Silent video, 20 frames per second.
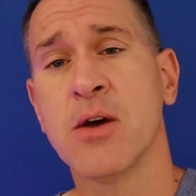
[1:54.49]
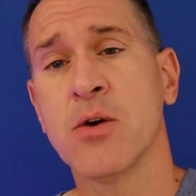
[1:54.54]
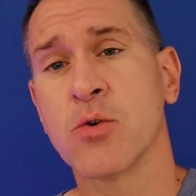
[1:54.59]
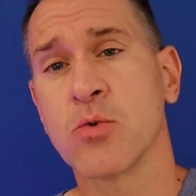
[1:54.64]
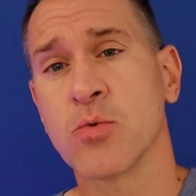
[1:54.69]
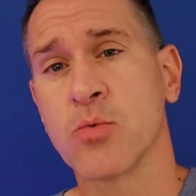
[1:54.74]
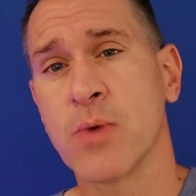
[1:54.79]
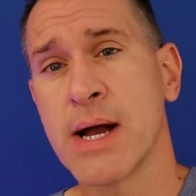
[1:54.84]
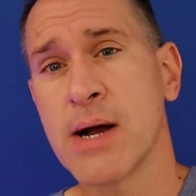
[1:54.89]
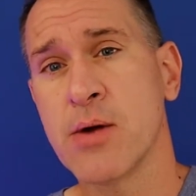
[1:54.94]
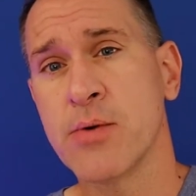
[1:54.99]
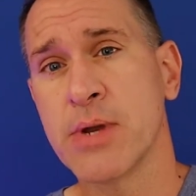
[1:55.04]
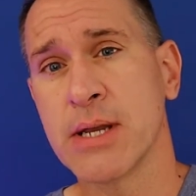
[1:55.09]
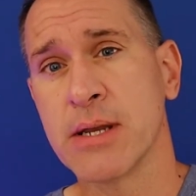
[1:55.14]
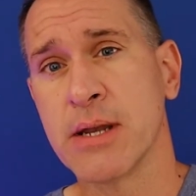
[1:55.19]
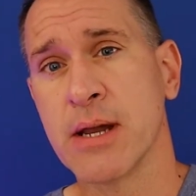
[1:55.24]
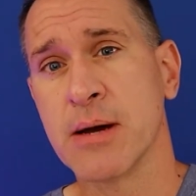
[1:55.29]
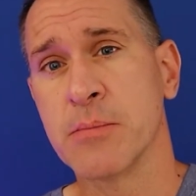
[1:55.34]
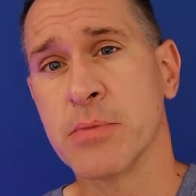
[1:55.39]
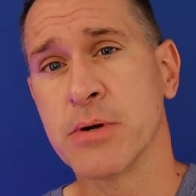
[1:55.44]
routing
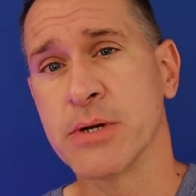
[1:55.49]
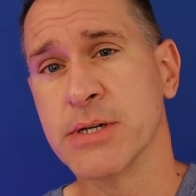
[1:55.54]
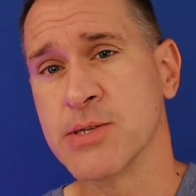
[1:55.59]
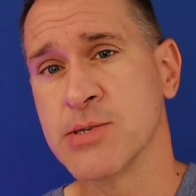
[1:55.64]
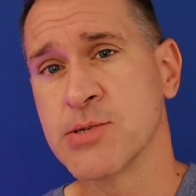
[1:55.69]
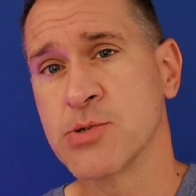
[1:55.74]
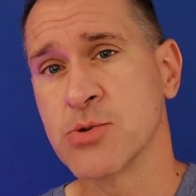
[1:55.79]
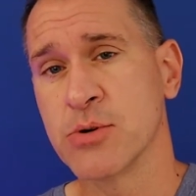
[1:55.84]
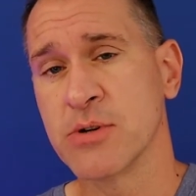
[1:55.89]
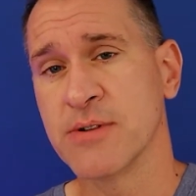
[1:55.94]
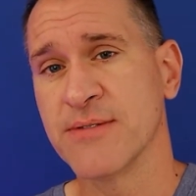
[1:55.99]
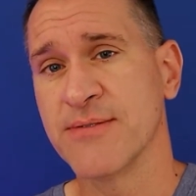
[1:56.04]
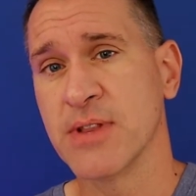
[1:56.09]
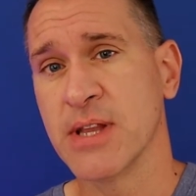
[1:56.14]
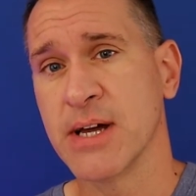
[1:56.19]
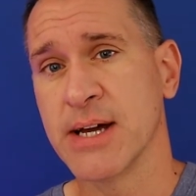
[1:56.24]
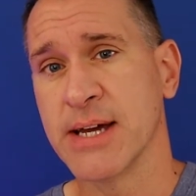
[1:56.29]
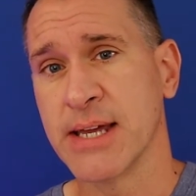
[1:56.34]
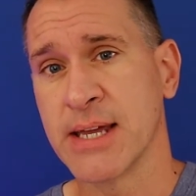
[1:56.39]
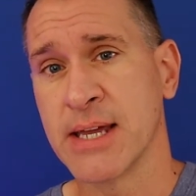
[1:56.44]
number is sort of
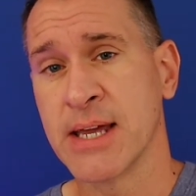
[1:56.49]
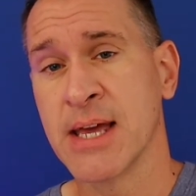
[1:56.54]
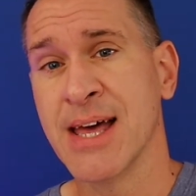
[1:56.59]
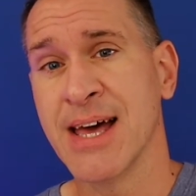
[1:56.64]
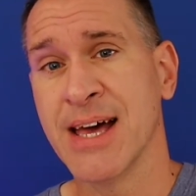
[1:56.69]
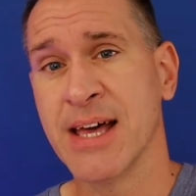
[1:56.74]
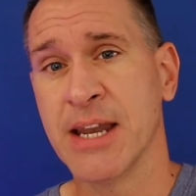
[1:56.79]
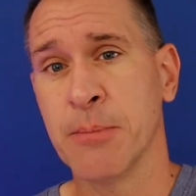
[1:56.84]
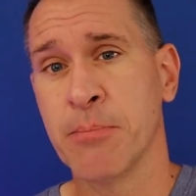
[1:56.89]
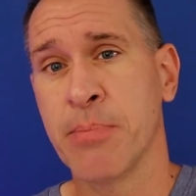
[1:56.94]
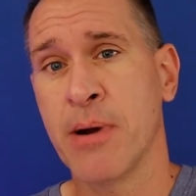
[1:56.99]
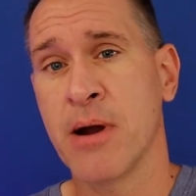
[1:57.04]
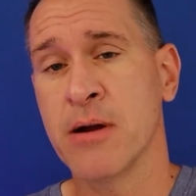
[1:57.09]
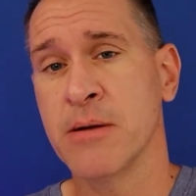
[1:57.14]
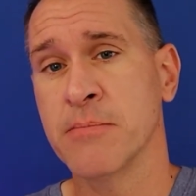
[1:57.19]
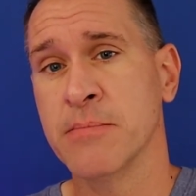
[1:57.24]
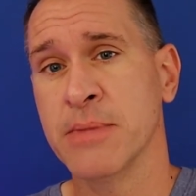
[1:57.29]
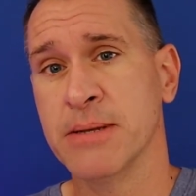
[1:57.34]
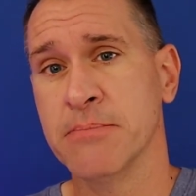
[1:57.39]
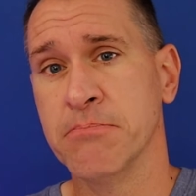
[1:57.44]
like an
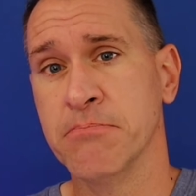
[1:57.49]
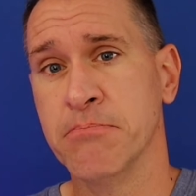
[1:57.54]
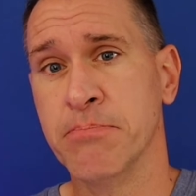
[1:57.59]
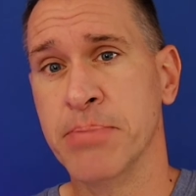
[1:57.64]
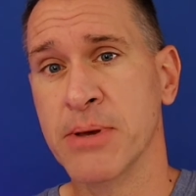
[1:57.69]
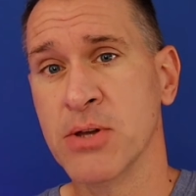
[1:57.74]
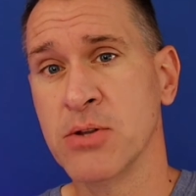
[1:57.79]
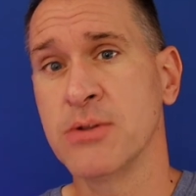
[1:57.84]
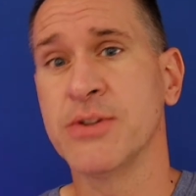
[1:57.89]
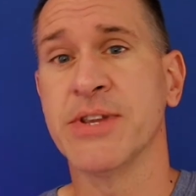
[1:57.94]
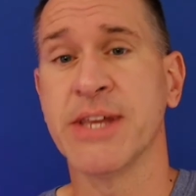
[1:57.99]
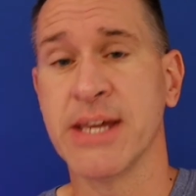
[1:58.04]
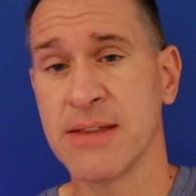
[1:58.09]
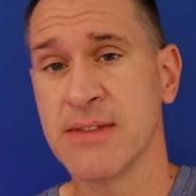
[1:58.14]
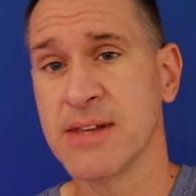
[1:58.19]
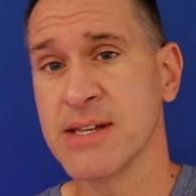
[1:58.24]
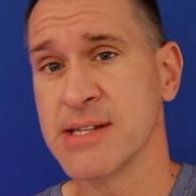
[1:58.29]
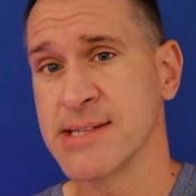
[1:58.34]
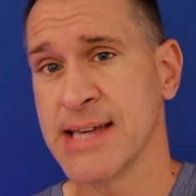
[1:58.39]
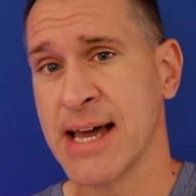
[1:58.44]
apartment building
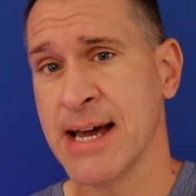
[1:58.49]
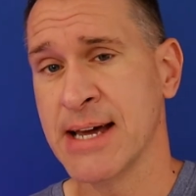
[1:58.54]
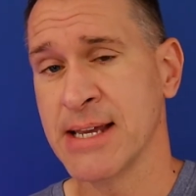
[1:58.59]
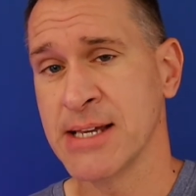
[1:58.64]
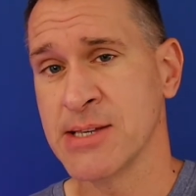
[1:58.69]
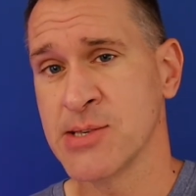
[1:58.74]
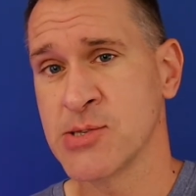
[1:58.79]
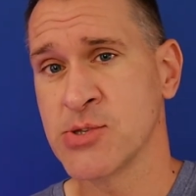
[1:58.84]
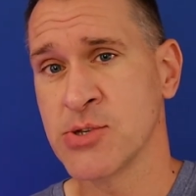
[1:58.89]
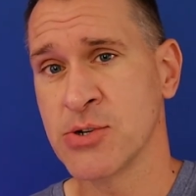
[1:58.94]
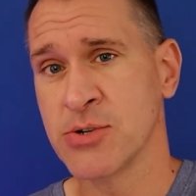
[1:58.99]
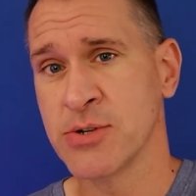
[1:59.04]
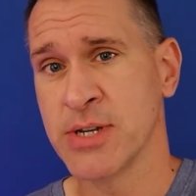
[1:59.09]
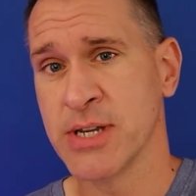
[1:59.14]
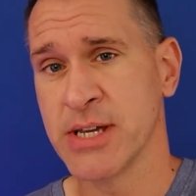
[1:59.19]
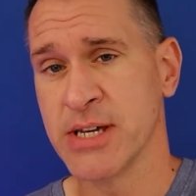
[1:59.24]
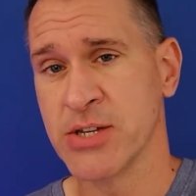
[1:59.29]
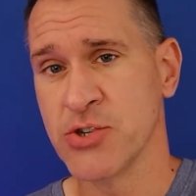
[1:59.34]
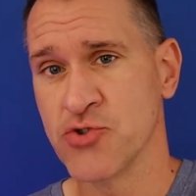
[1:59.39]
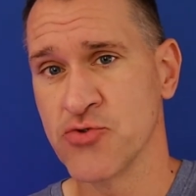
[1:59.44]
that is at a certain
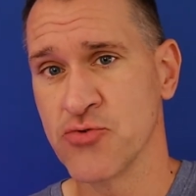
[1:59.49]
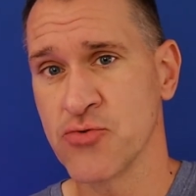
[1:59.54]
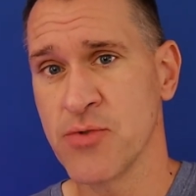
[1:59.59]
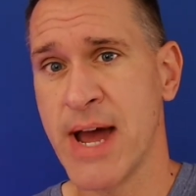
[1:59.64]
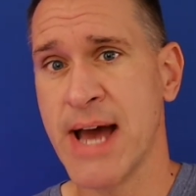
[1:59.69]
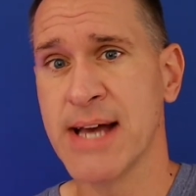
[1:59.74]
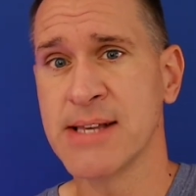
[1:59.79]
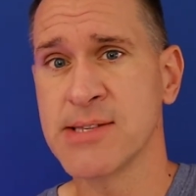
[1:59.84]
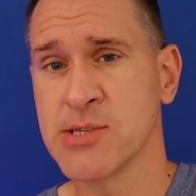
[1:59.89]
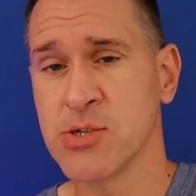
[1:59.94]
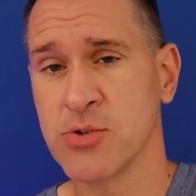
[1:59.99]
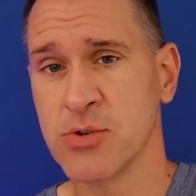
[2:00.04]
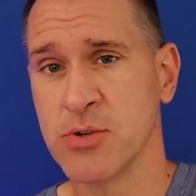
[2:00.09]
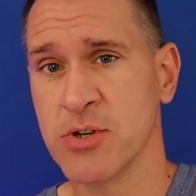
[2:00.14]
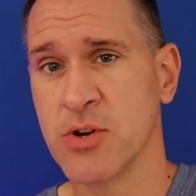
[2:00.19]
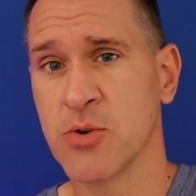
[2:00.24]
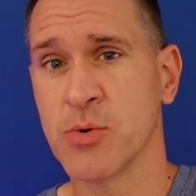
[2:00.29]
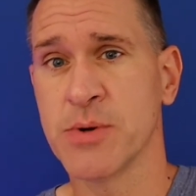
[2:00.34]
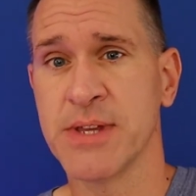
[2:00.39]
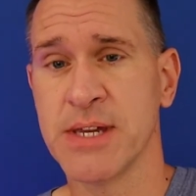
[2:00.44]
address, so you
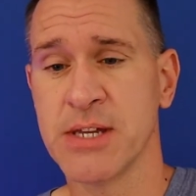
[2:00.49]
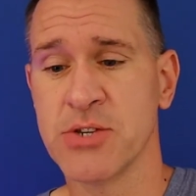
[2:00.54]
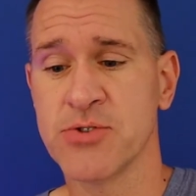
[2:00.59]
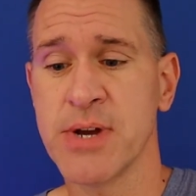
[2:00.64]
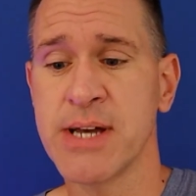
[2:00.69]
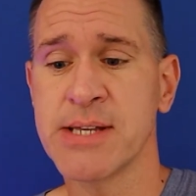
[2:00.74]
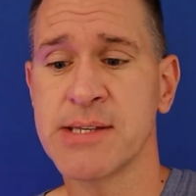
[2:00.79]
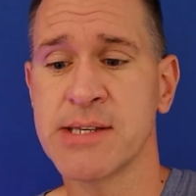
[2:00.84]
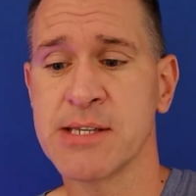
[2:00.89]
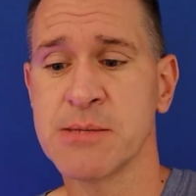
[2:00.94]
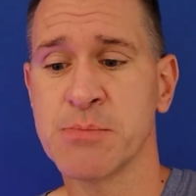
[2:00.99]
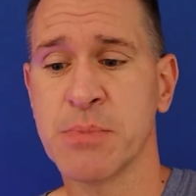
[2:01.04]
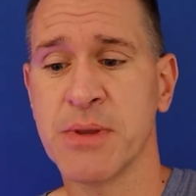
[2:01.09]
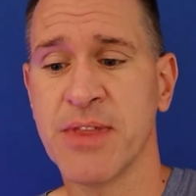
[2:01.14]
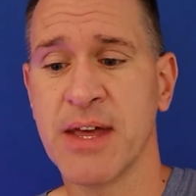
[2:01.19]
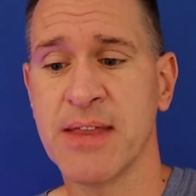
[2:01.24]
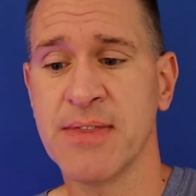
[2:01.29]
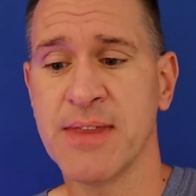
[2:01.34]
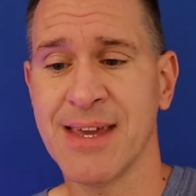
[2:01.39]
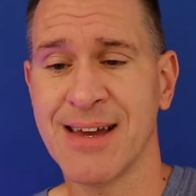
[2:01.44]
know where the address is, but
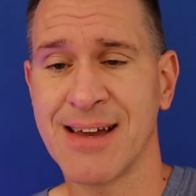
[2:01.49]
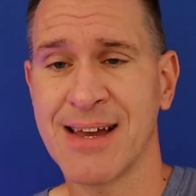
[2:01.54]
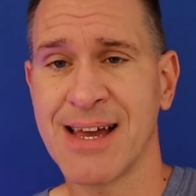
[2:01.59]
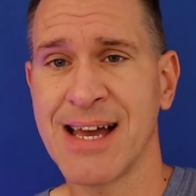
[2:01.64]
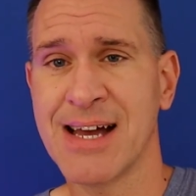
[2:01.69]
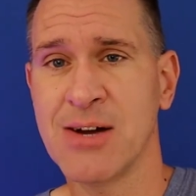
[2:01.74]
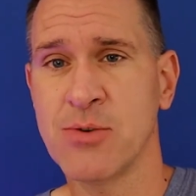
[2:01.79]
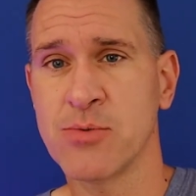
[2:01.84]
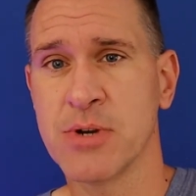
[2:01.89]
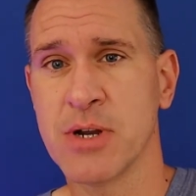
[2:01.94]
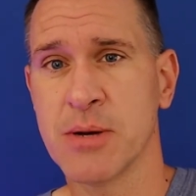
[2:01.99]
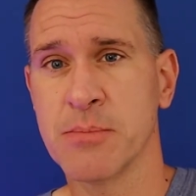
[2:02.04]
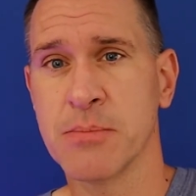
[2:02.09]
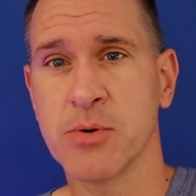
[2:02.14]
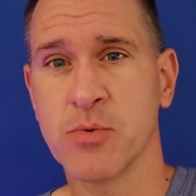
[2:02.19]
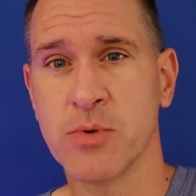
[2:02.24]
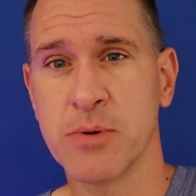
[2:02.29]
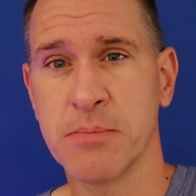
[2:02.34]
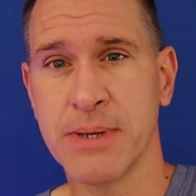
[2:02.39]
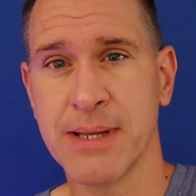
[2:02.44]
then the account number
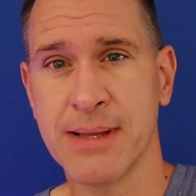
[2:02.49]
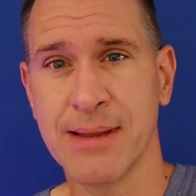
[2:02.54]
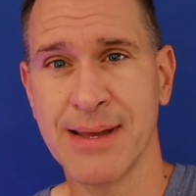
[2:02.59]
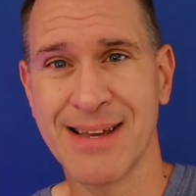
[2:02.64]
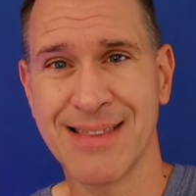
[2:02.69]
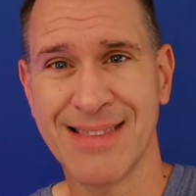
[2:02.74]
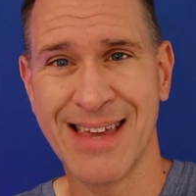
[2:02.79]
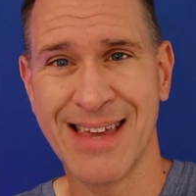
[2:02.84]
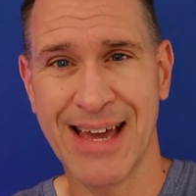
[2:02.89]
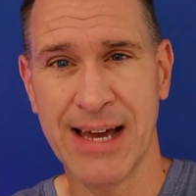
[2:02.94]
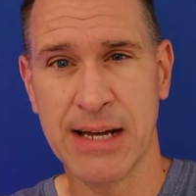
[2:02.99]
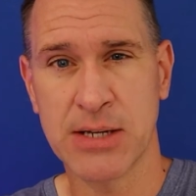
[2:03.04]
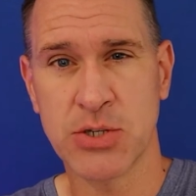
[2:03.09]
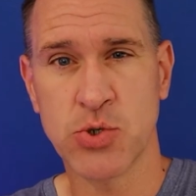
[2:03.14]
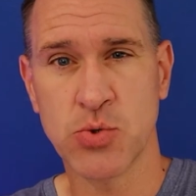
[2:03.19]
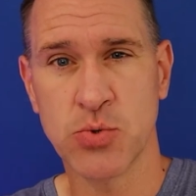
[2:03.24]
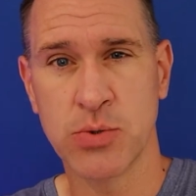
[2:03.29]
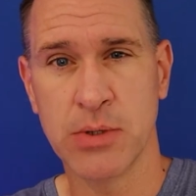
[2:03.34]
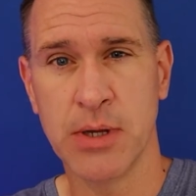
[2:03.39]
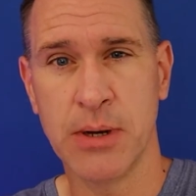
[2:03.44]
would be like
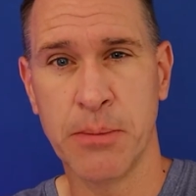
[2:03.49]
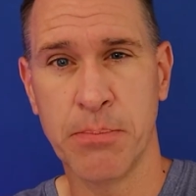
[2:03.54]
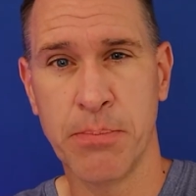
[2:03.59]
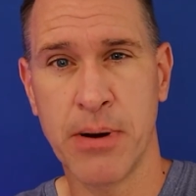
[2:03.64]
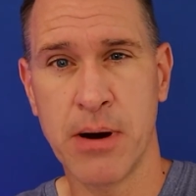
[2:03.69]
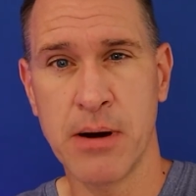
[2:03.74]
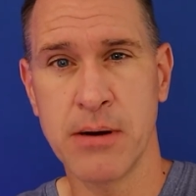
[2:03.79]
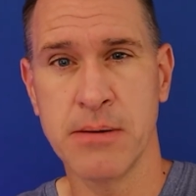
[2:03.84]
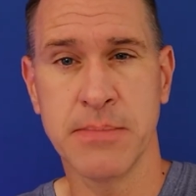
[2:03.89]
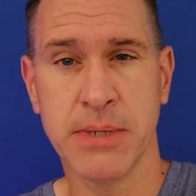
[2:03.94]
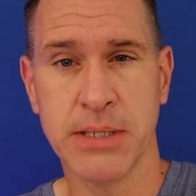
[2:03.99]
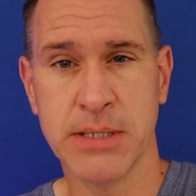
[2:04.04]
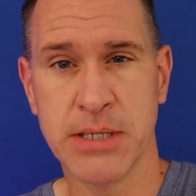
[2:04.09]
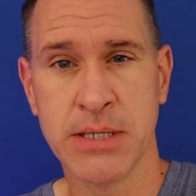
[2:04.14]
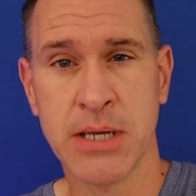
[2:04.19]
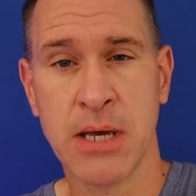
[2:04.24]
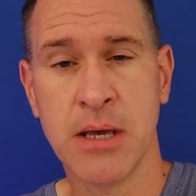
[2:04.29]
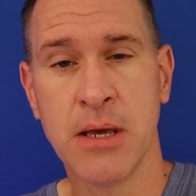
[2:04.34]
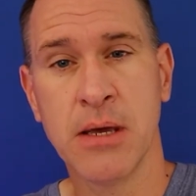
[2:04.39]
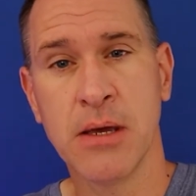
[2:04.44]
actual apartment
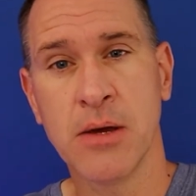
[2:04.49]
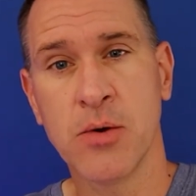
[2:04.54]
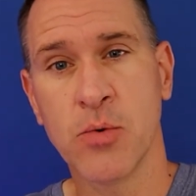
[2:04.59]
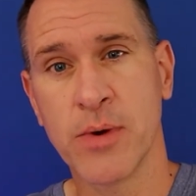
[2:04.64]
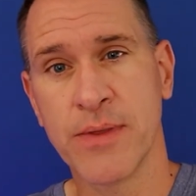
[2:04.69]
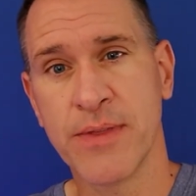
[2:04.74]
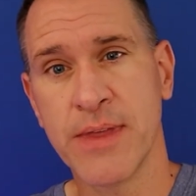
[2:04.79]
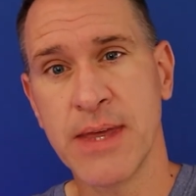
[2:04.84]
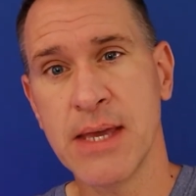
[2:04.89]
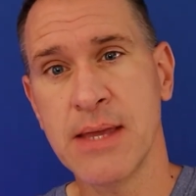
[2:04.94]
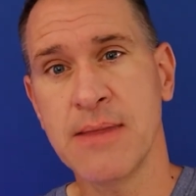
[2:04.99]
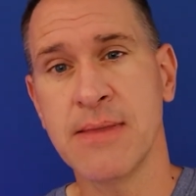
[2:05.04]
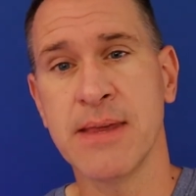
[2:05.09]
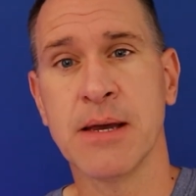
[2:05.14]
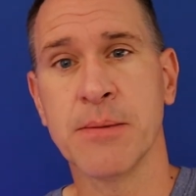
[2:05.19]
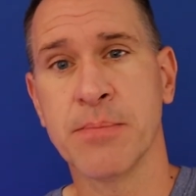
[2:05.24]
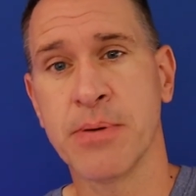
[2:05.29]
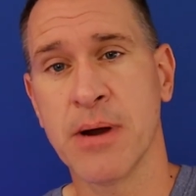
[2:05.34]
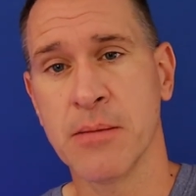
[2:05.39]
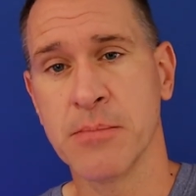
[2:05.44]
within the
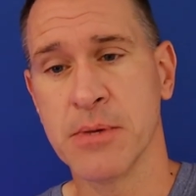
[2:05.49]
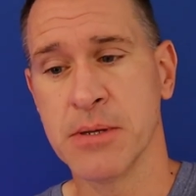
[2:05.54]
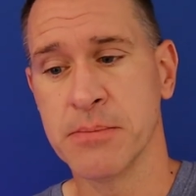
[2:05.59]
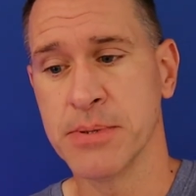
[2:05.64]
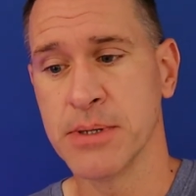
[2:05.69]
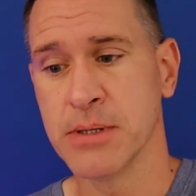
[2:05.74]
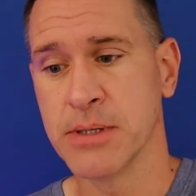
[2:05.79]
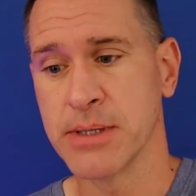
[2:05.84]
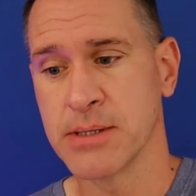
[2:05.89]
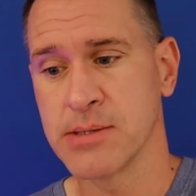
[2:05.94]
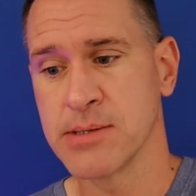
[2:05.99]
apartment building.